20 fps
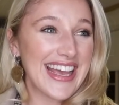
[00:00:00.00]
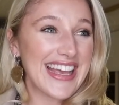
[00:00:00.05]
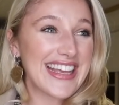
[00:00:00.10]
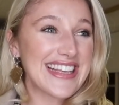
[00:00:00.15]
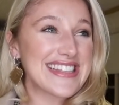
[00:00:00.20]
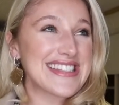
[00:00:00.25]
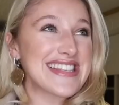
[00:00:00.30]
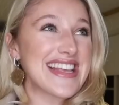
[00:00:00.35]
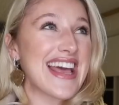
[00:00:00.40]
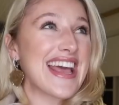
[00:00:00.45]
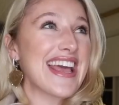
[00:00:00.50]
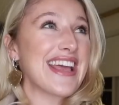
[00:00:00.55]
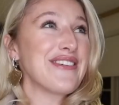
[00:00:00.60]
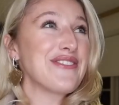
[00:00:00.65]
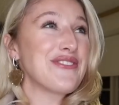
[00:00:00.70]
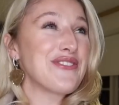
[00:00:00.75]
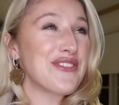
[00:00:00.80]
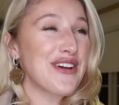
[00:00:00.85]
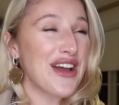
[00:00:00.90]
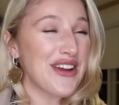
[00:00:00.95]
It's a
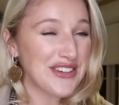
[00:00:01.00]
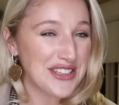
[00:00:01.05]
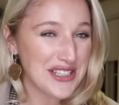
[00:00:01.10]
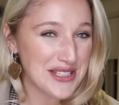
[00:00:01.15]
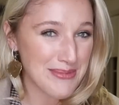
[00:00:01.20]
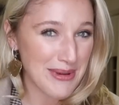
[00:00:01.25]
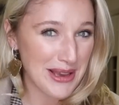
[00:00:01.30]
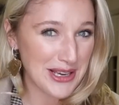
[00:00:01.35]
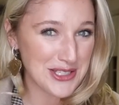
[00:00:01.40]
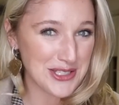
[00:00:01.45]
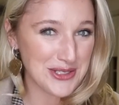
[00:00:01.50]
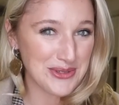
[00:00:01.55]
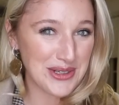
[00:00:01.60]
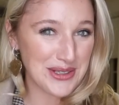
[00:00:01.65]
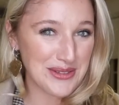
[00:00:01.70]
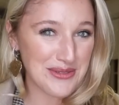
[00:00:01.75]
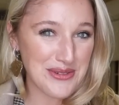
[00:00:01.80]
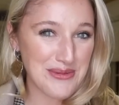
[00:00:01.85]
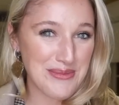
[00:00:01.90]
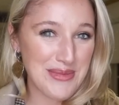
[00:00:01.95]
very special
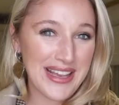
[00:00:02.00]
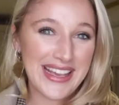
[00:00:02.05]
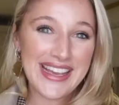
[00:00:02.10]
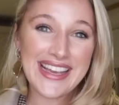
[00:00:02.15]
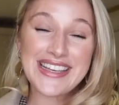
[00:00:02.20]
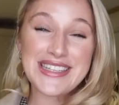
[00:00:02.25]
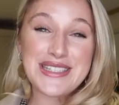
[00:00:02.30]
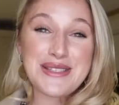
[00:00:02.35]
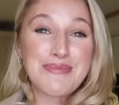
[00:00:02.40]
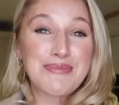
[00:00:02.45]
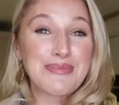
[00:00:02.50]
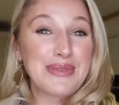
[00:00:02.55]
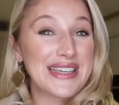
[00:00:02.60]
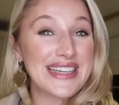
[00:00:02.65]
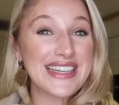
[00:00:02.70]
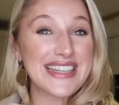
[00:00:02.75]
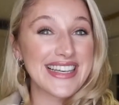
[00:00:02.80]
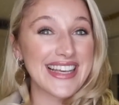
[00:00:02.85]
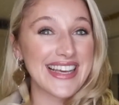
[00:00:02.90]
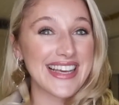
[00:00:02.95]
one for me. It's
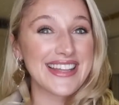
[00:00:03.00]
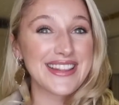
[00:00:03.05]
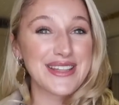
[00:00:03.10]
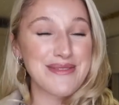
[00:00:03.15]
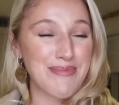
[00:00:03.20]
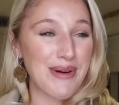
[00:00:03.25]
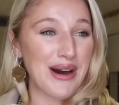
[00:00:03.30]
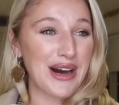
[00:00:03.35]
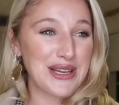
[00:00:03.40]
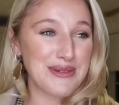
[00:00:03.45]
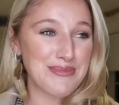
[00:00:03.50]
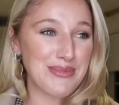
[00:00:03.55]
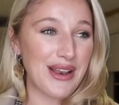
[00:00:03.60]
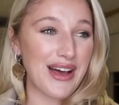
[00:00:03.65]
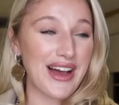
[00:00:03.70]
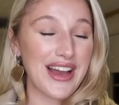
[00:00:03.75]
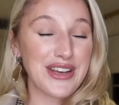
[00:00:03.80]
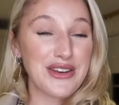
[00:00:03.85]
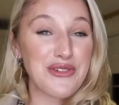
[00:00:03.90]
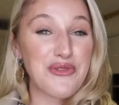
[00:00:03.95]
been in the
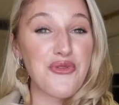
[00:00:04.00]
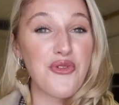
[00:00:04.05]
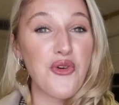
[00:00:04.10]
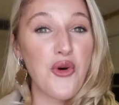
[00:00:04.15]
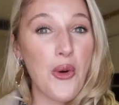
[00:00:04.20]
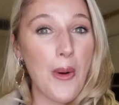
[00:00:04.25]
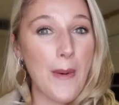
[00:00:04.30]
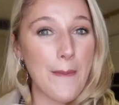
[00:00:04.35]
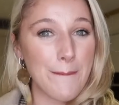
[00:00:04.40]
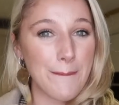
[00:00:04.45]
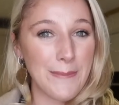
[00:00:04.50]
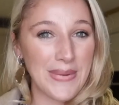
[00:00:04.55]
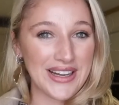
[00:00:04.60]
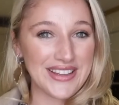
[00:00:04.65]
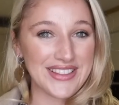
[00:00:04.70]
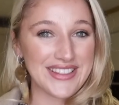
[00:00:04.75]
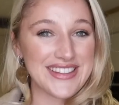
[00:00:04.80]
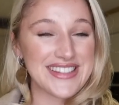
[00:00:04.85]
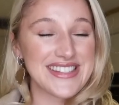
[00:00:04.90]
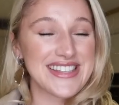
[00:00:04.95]
pipeline for
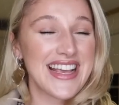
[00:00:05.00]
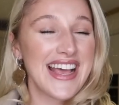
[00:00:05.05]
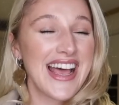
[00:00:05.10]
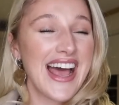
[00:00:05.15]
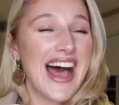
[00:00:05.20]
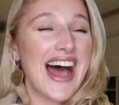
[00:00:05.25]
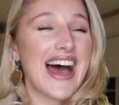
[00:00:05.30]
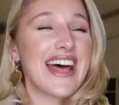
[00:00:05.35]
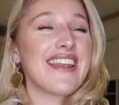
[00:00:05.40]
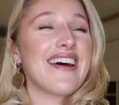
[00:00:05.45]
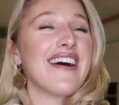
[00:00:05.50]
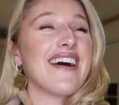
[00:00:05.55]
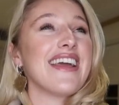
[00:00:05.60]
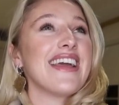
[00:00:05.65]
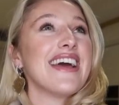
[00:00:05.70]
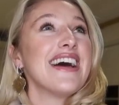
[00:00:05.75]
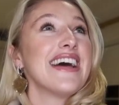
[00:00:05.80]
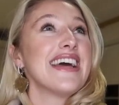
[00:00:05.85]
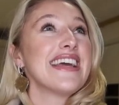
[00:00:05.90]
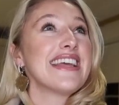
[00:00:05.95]
months, and
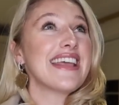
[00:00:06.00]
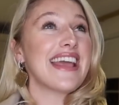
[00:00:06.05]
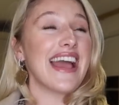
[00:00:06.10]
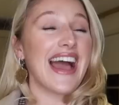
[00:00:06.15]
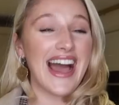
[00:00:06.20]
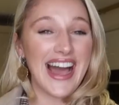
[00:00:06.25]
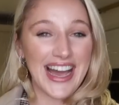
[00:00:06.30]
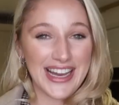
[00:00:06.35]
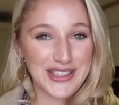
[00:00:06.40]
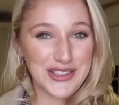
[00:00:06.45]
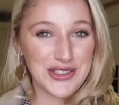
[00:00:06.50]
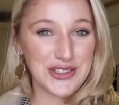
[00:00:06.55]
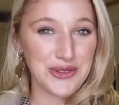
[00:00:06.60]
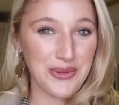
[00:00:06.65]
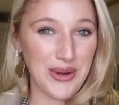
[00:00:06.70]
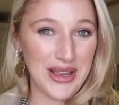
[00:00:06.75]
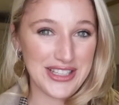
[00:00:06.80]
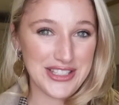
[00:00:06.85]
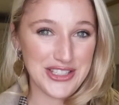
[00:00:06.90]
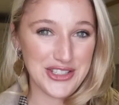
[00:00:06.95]
I cannot
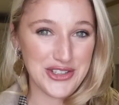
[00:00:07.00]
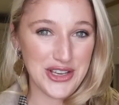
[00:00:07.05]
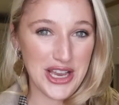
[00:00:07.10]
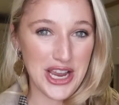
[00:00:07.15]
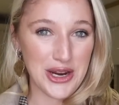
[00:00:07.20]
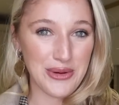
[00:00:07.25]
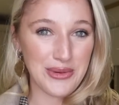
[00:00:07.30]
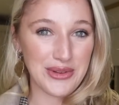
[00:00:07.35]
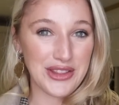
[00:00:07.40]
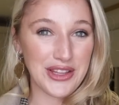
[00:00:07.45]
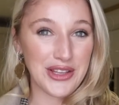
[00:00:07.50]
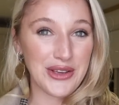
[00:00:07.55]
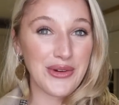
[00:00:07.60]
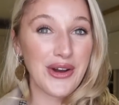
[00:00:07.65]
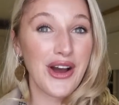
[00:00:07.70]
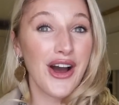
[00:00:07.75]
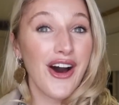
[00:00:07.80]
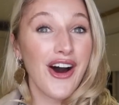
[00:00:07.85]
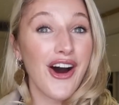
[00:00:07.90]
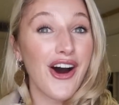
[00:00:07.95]
wait to share it with
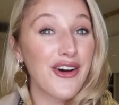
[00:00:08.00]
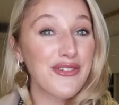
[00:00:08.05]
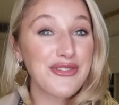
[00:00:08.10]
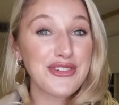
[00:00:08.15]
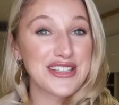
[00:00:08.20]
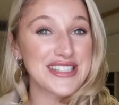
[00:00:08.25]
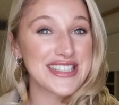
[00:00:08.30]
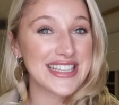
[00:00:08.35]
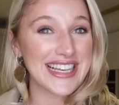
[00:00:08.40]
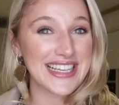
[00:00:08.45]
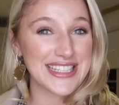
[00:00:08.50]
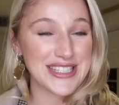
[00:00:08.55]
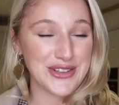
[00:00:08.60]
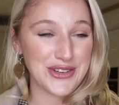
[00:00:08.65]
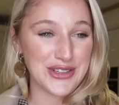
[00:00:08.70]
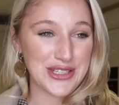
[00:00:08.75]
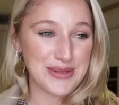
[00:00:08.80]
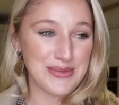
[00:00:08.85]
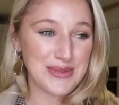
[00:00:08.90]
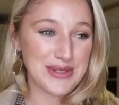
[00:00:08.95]
you. Obviously, it's
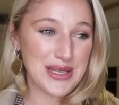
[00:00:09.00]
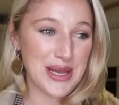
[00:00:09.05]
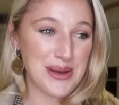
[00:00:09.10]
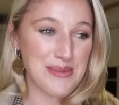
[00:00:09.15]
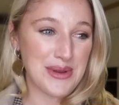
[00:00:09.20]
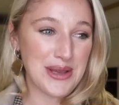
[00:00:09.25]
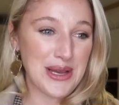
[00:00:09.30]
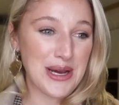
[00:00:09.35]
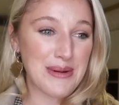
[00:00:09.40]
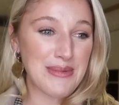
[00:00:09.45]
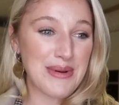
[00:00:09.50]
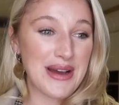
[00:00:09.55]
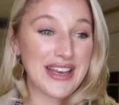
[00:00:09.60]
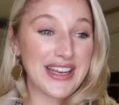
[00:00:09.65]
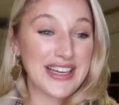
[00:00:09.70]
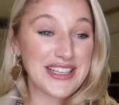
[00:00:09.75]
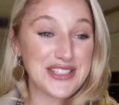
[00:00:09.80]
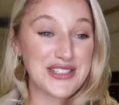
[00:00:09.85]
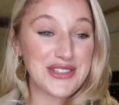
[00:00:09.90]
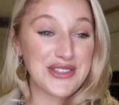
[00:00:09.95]
Christmas coming up,
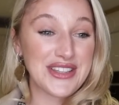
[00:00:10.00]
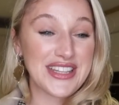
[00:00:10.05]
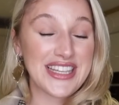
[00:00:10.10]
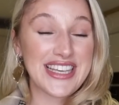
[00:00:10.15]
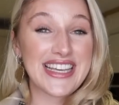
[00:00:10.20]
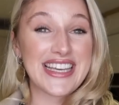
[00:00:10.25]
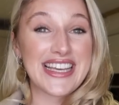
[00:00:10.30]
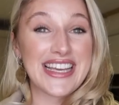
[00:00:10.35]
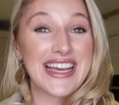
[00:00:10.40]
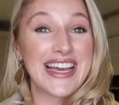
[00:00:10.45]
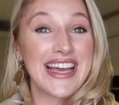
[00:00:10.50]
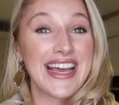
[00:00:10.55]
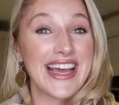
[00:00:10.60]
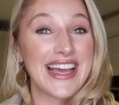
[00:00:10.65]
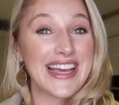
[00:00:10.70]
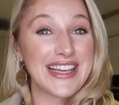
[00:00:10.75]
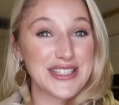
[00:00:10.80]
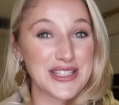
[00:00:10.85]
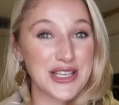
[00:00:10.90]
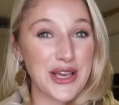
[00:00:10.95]
and I do think
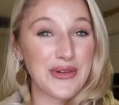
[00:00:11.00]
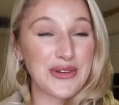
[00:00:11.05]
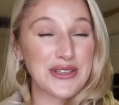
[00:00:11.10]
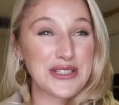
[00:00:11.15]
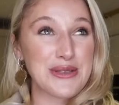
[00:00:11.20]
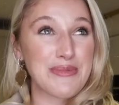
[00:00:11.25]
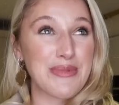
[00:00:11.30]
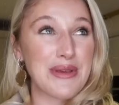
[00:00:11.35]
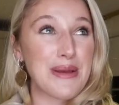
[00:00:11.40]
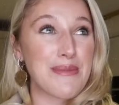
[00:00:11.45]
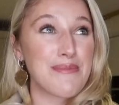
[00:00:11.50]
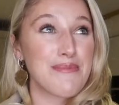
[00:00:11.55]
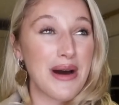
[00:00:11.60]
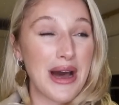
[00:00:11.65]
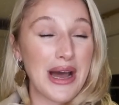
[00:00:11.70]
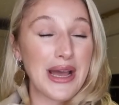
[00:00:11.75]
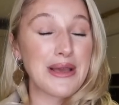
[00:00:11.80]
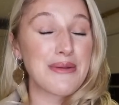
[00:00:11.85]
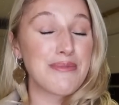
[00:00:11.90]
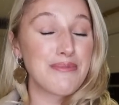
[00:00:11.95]
it's going to be
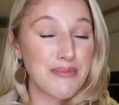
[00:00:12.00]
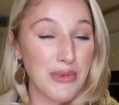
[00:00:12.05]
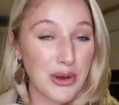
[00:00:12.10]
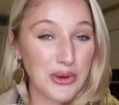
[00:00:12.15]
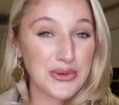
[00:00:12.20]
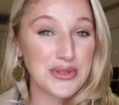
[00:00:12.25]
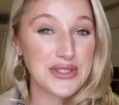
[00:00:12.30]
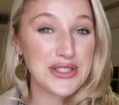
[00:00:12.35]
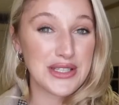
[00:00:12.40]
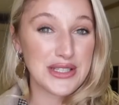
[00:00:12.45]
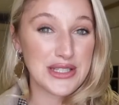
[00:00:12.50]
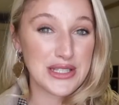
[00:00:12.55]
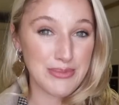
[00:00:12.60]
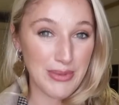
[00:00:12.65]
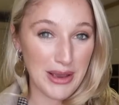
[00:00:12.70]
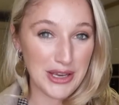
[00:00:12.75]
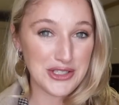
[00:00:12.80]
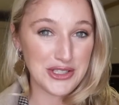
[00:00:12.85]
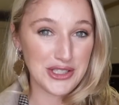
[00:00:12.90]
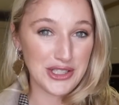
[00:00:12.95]
my most
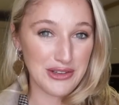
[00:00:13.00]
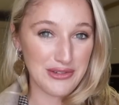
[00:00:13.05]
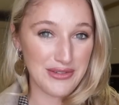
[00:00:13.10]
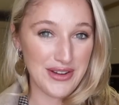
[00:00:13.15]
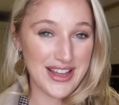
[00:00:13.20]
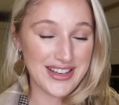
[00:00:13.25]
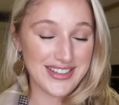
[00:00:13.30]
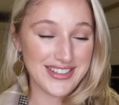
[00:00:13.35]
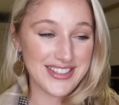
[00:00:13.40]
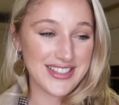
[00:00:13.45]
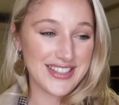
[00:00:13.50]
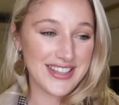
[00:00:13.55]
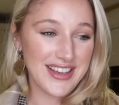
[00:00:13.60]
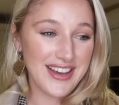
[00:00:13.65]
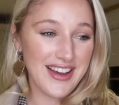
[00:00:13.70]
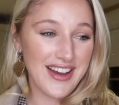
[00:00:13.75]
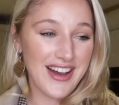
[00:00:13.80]
special event